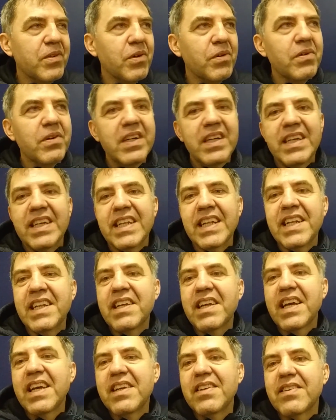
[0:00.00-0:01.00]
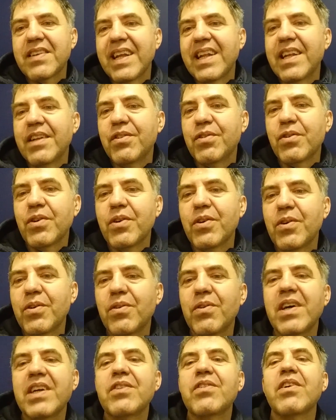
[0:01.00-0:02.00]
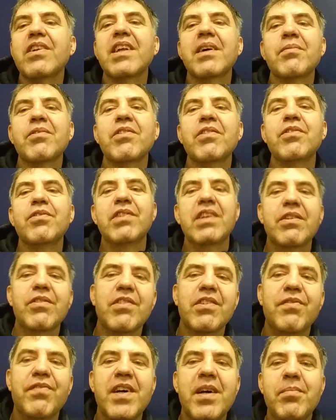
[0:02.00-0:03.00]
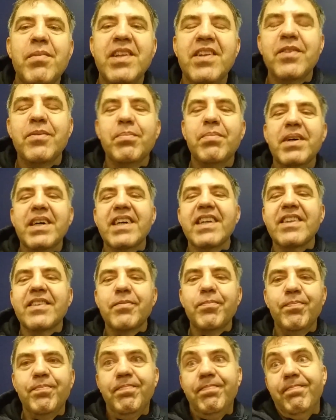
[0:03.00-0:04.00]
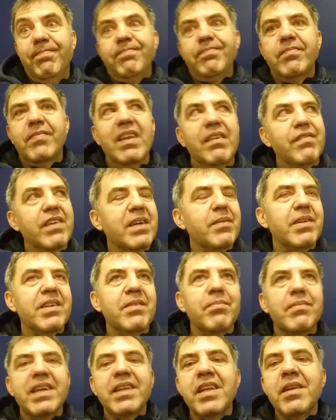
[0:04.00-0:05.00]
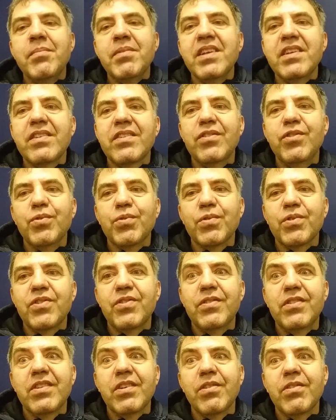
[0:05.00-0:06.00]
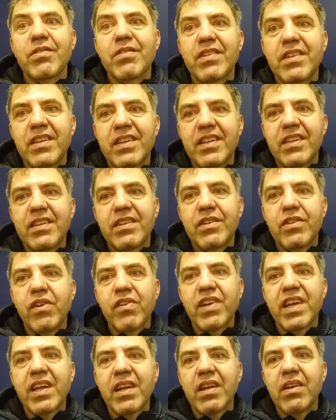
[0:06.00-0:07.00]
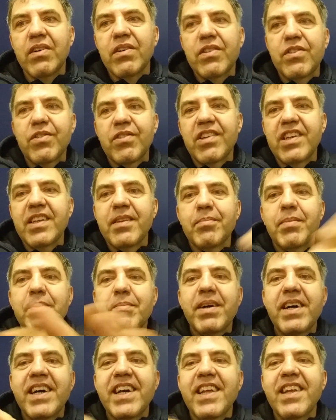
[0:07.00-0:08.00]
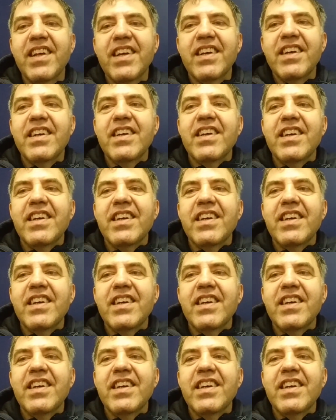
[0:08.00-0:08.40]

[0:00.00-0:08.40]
So in any case, I let you go. I thought I'm going to record 5 minutes, but I mean, my name is George, so talking a lot. Sorry. Bye bye.